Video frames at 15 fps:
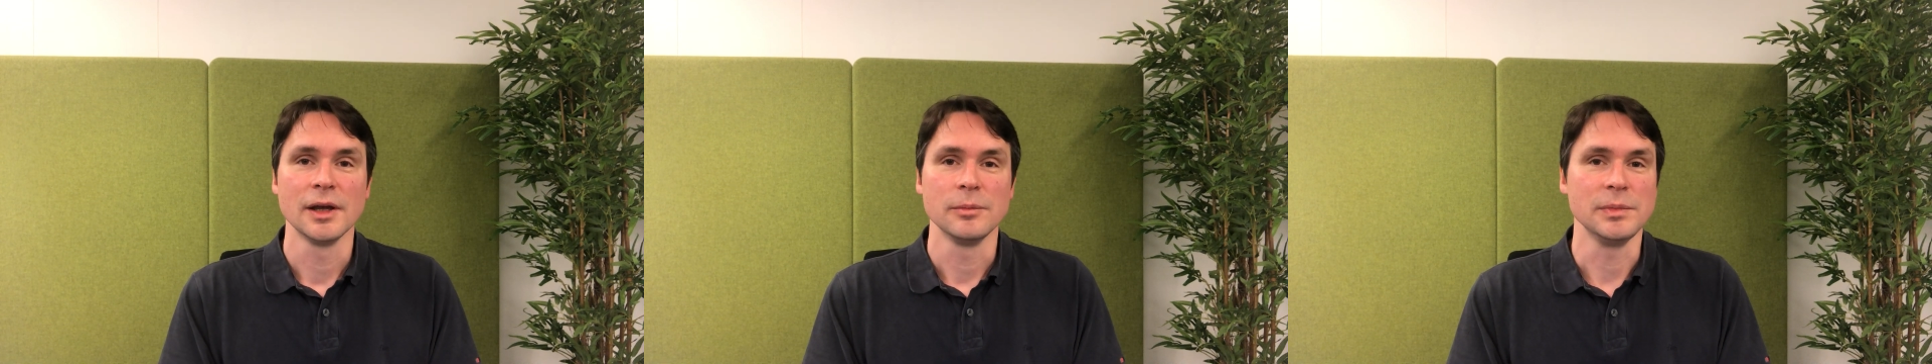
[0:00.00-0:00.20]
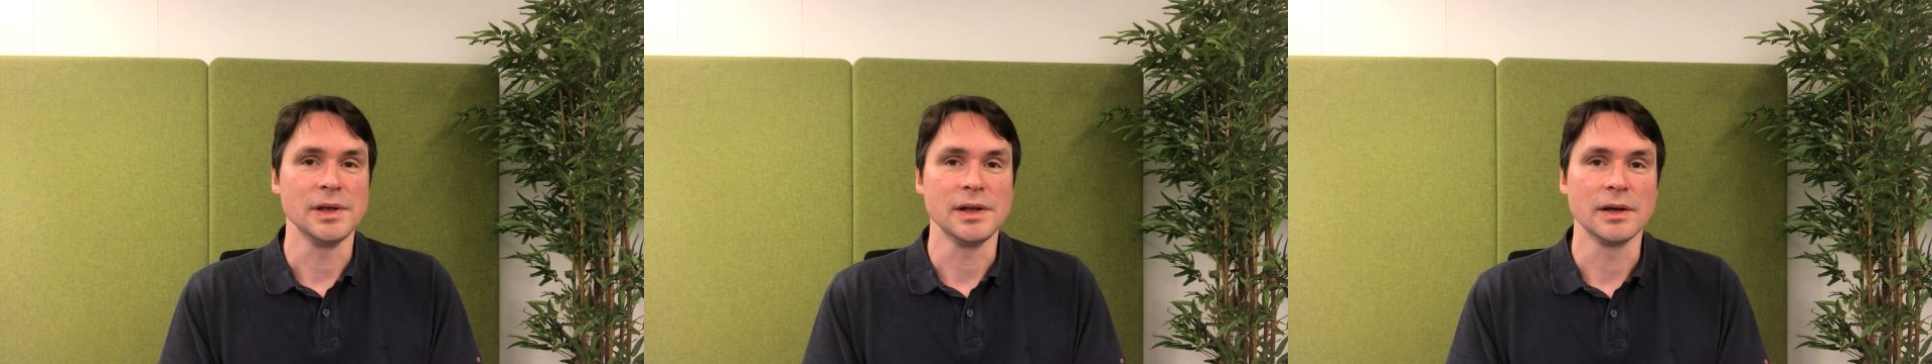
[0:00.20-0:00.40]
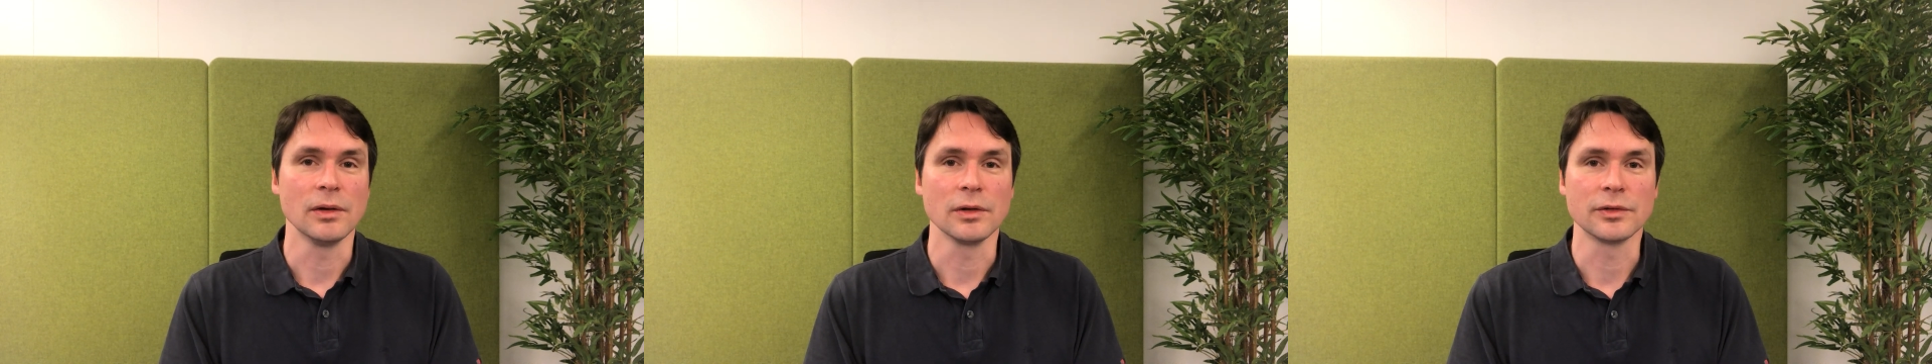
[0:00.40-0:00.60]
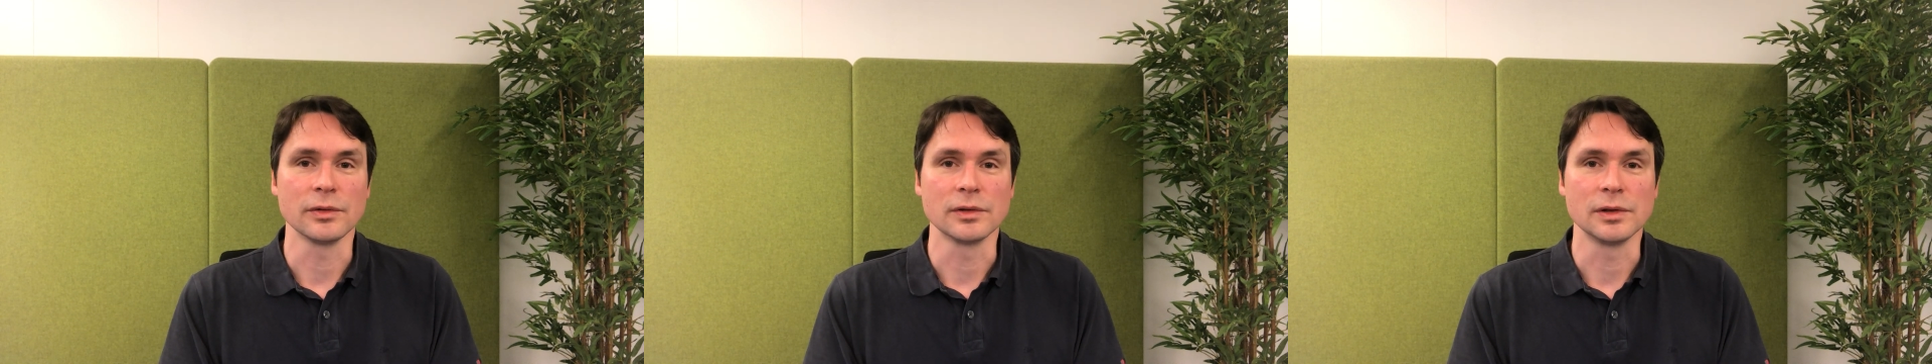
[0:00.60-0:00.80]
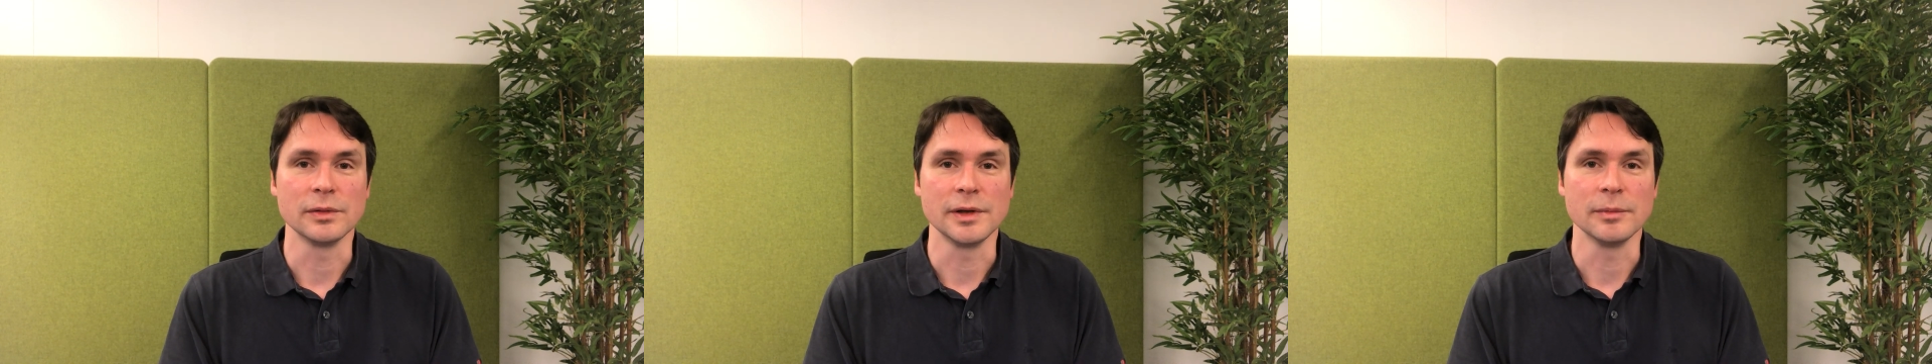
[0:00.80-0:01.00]
meaning also
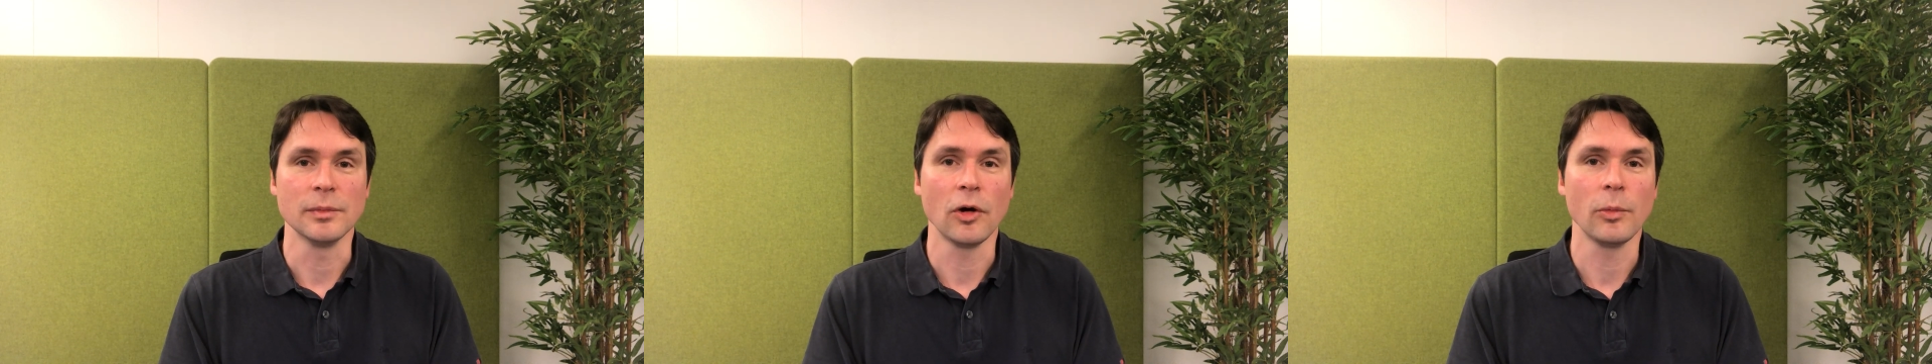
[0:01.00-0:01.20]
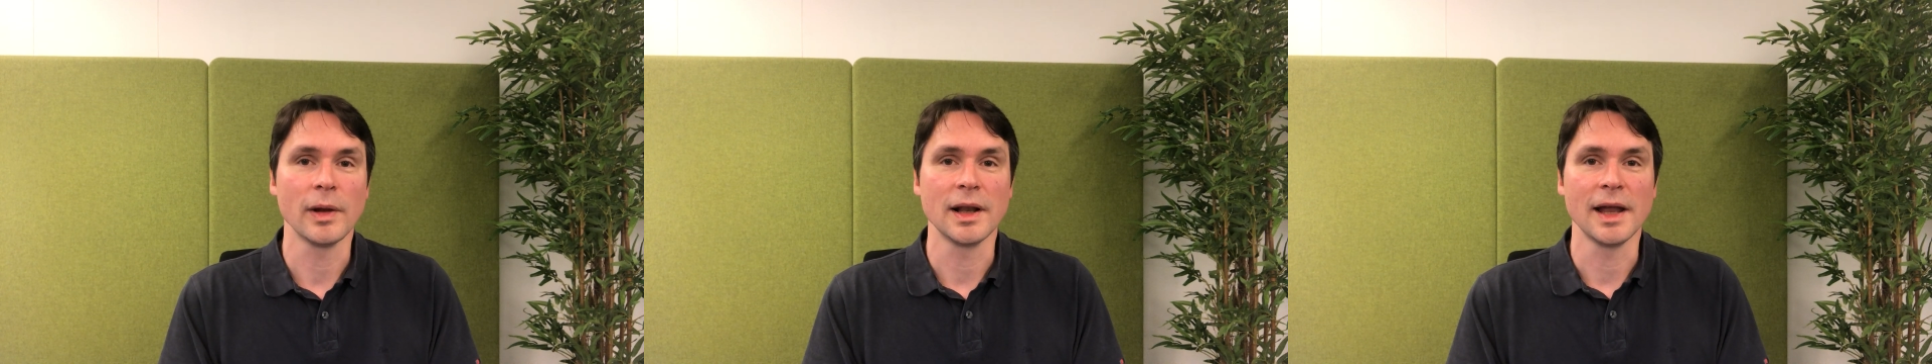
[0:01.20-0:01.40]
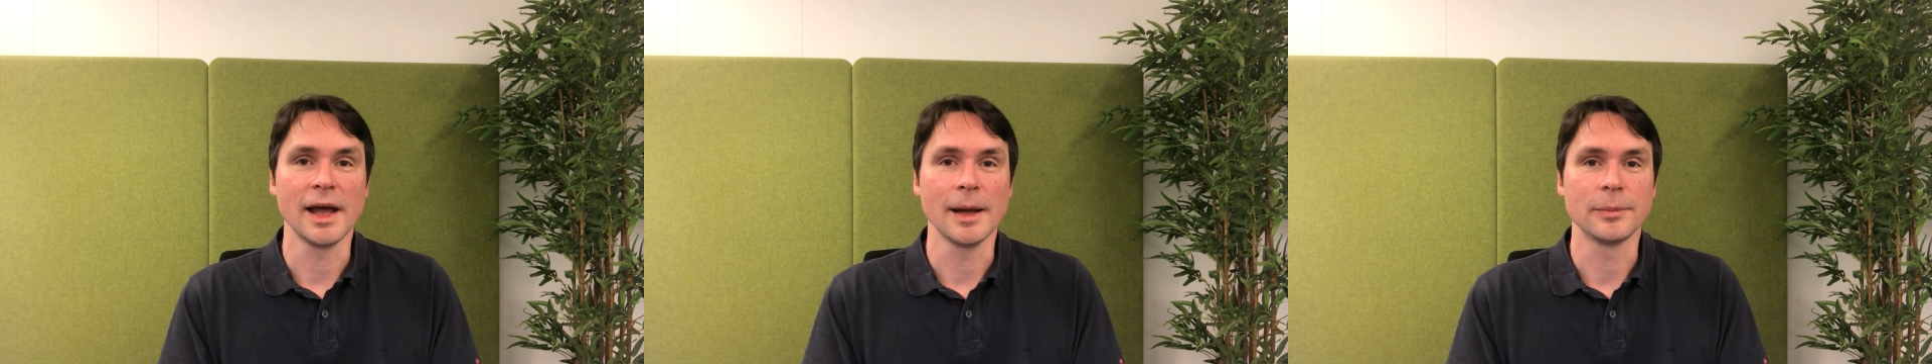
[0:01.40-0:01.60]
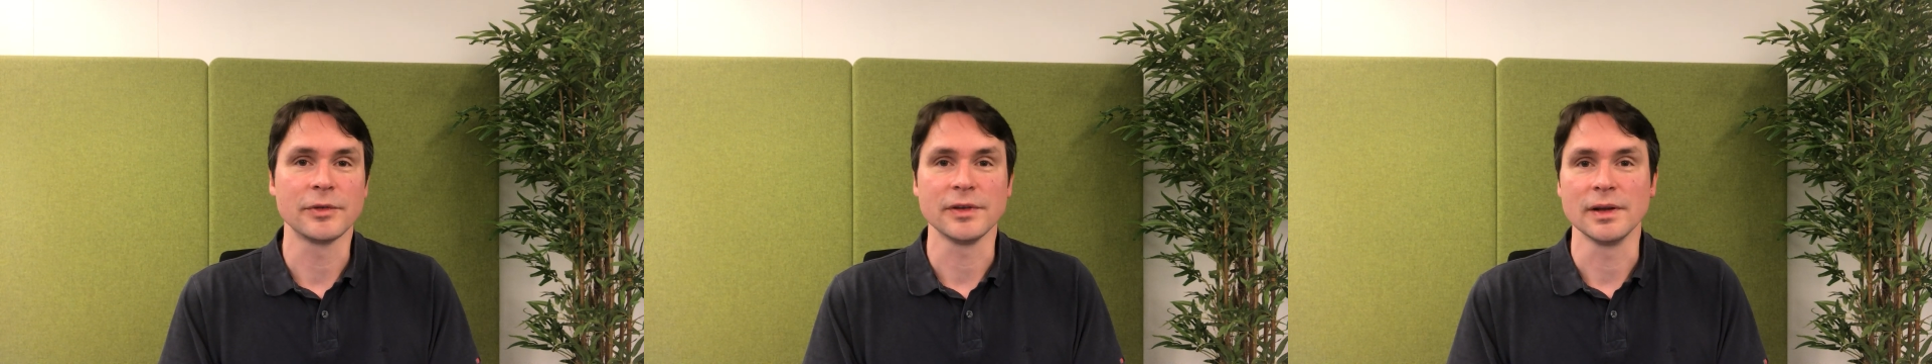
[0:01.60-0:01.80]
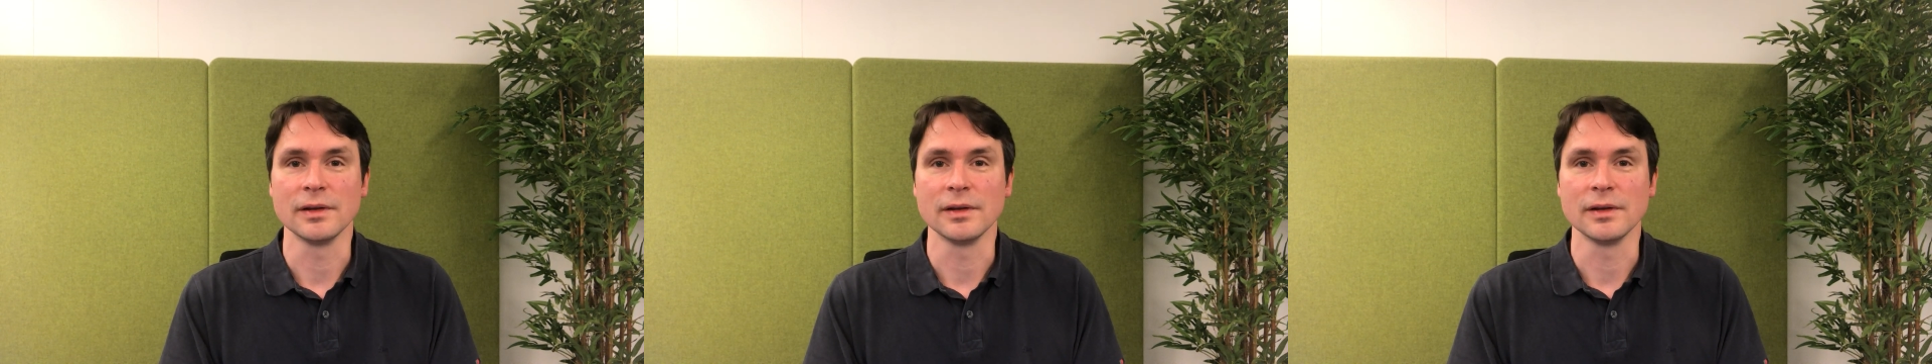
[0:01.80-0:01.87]
including mobile apps